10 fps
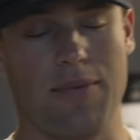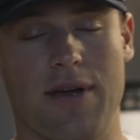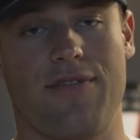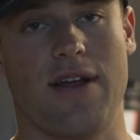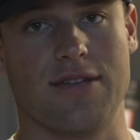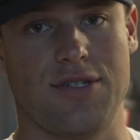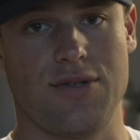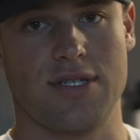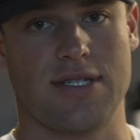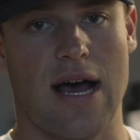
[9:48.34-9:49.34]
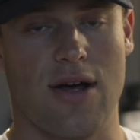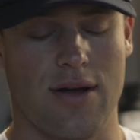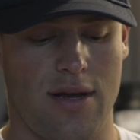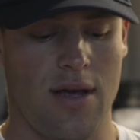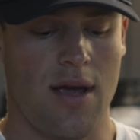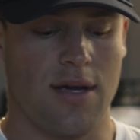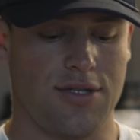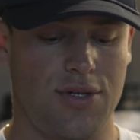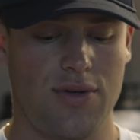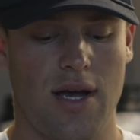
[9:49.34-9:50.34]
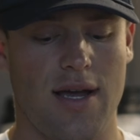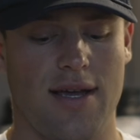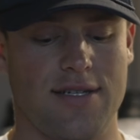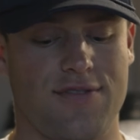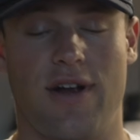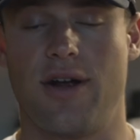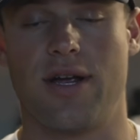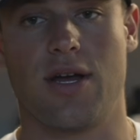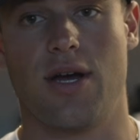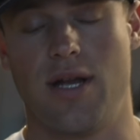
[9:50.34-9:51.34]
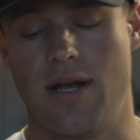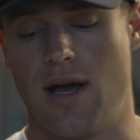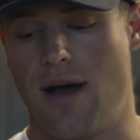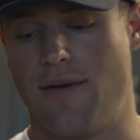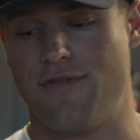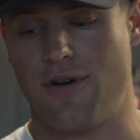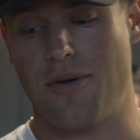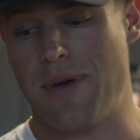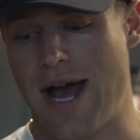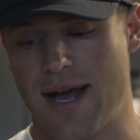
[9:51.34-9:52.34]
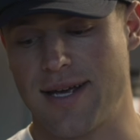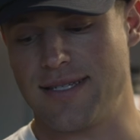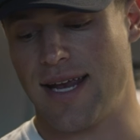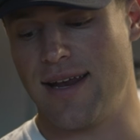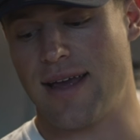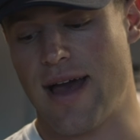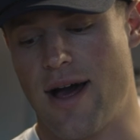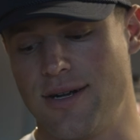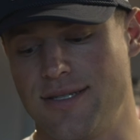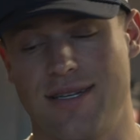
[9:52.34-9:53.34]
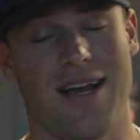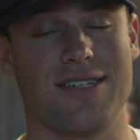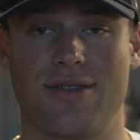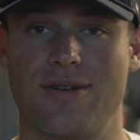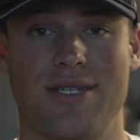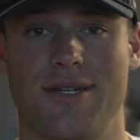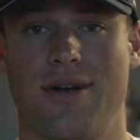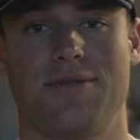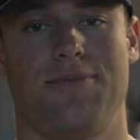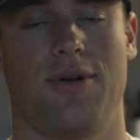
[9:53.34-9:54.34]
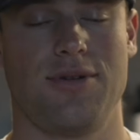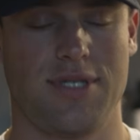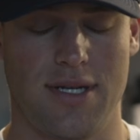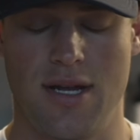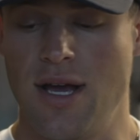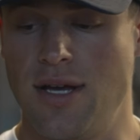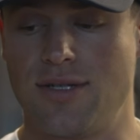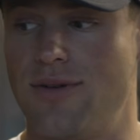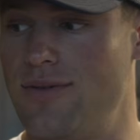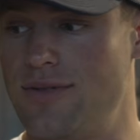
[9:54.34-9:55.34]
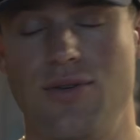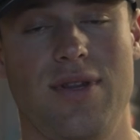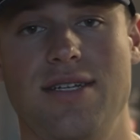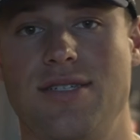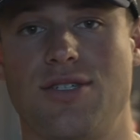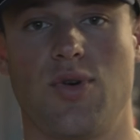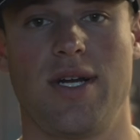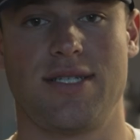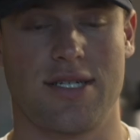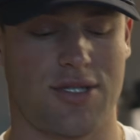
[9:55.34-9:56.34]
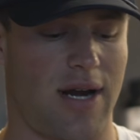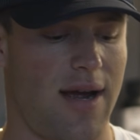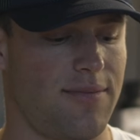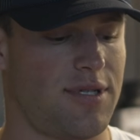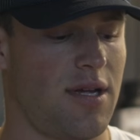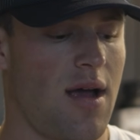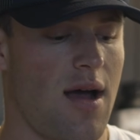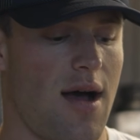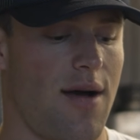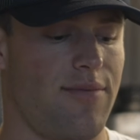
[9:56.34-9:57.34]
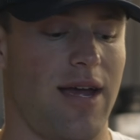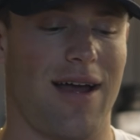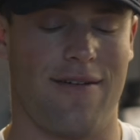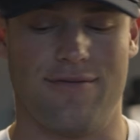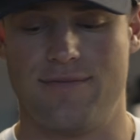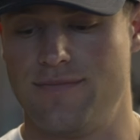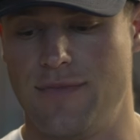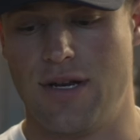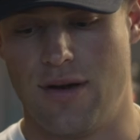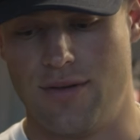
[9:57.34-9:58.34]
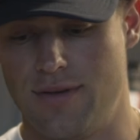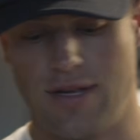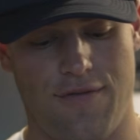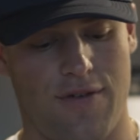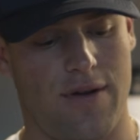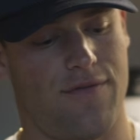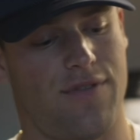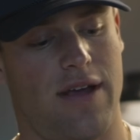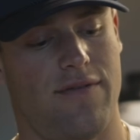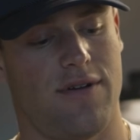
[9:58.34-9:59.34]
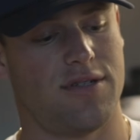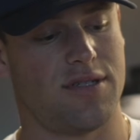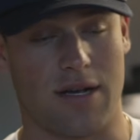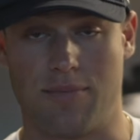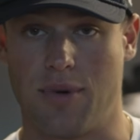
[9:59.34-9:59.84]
a big fan of tuna salad. Tuna is very good. For a pack, it's 80 calories. It has 13 grams of protein. So two of these is 26 grams. They have, different flavors like